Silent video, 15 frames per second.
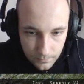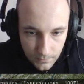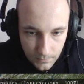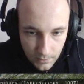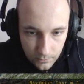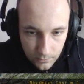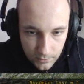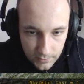
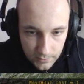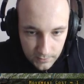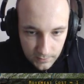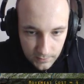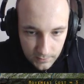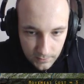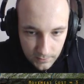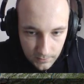auto
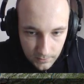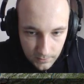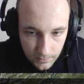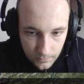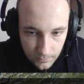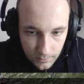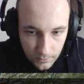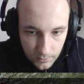assist.
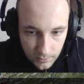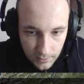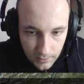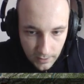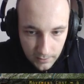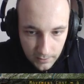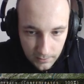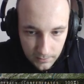We don't need
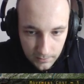that.